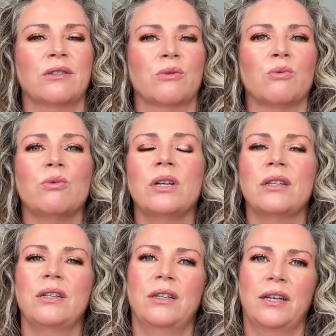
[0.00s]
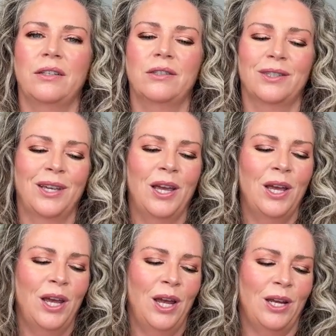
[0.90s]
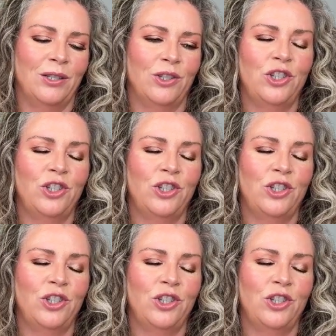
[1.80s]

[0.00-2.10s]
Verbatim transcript: look really nice and